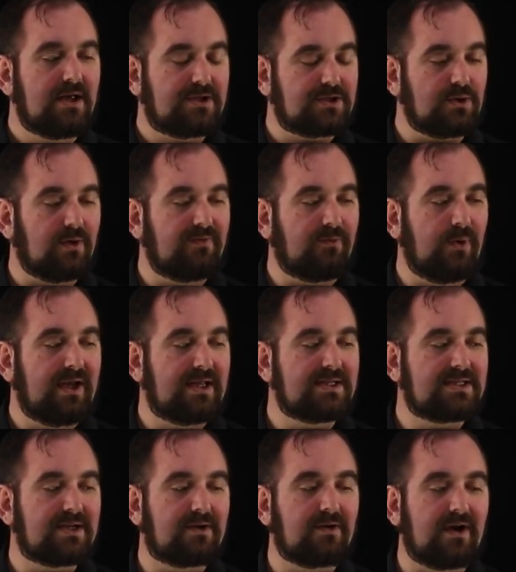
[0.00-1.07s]
So if we
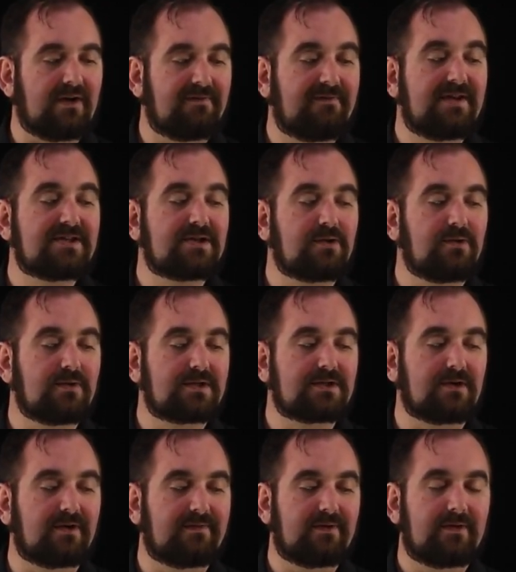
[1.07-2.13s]
consider a physical
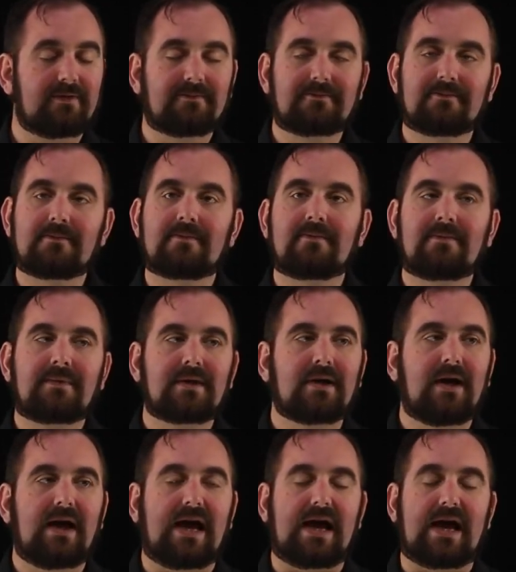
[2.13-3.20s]
server
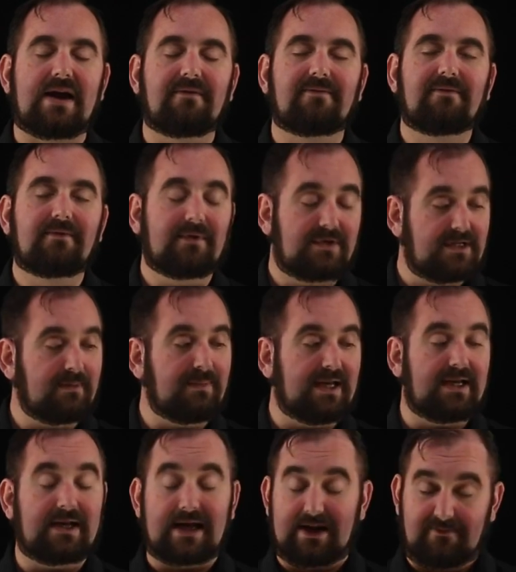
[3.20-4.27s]
a, to
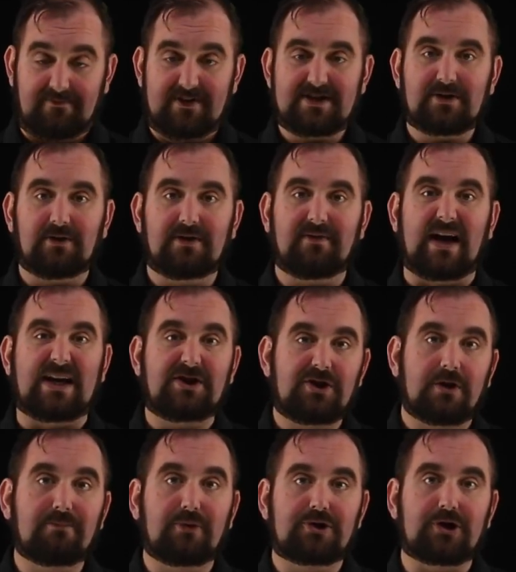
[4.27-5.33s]
be a physical device
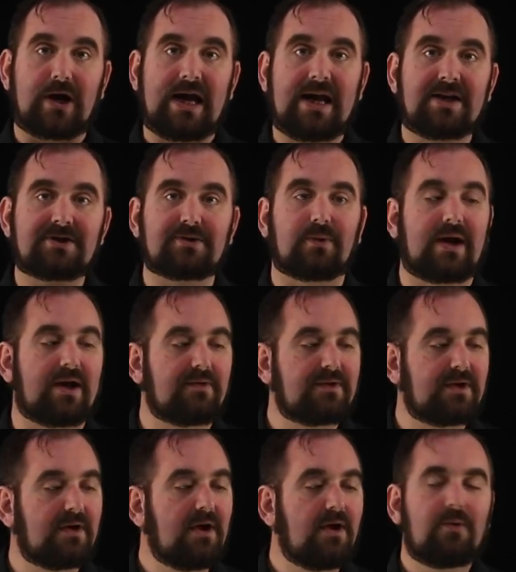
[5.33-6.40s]
you can put your hands
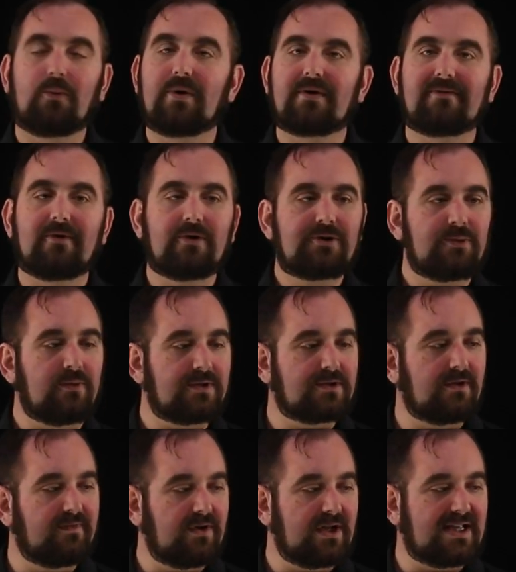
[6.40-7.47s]
around, what a virtual
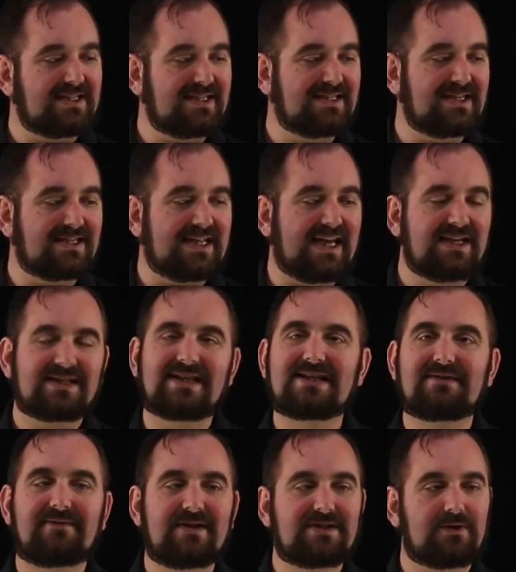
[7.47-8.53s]
server does is it takes
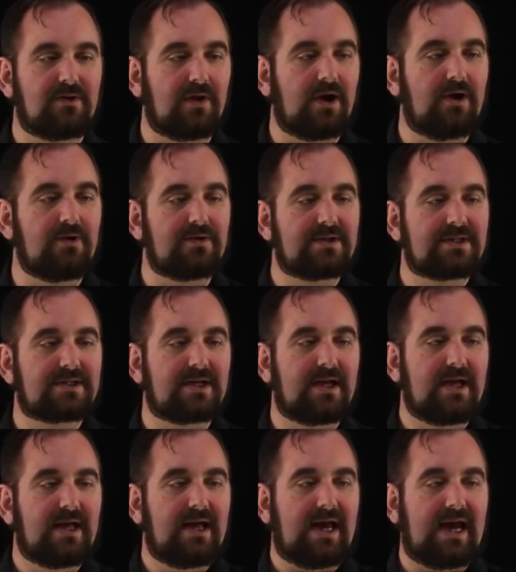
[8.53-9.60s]
this physical host
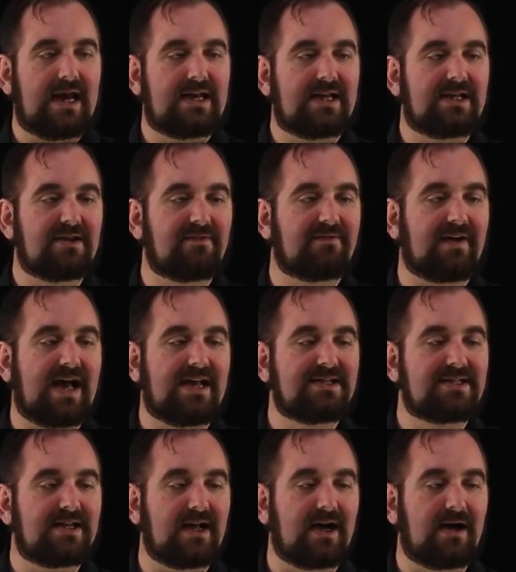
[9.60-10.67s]
and it
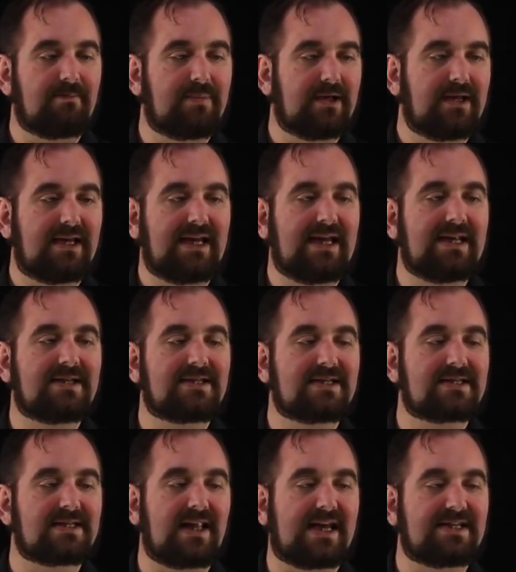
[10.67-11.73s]
divides it up into
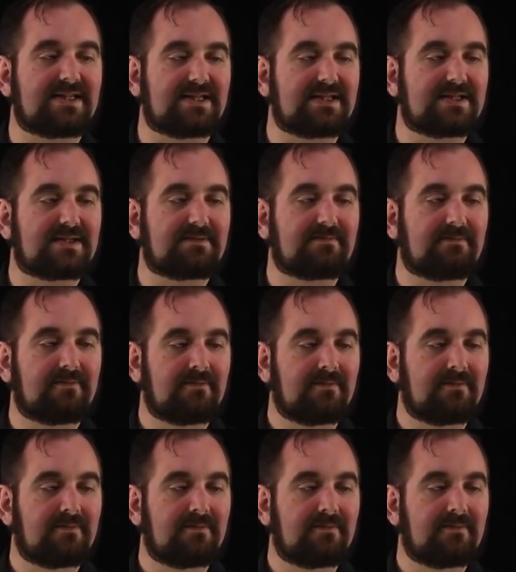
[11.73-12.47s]
slices,